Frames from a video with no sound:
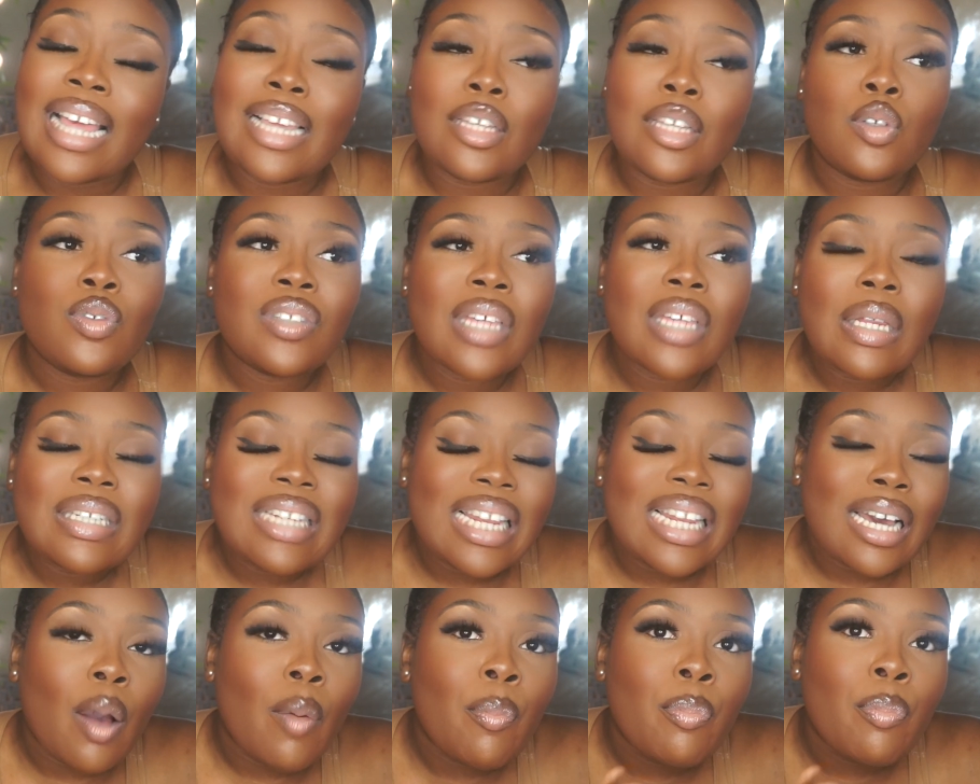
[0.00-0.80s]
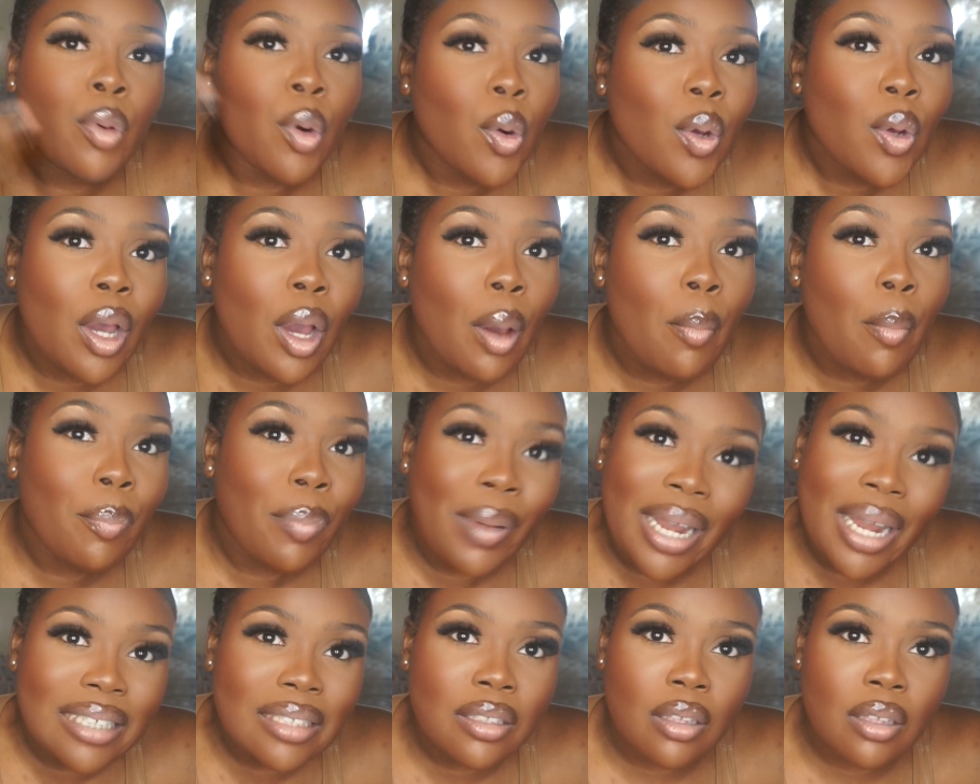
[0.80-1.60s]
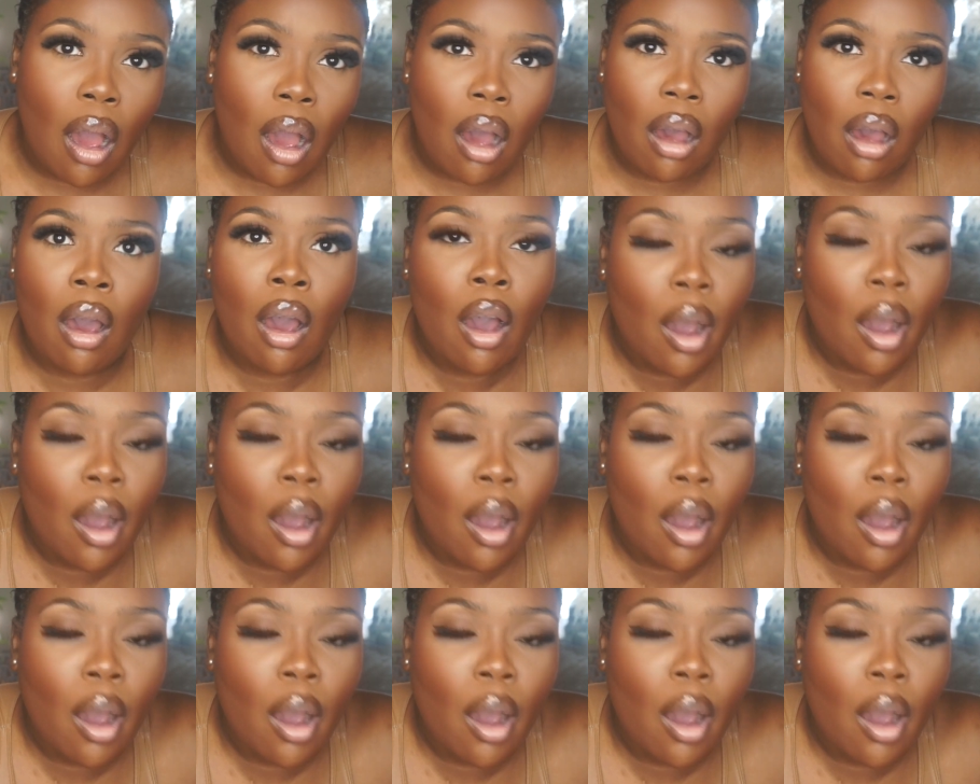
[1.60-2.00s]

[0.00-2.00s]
you sound like a broken blender.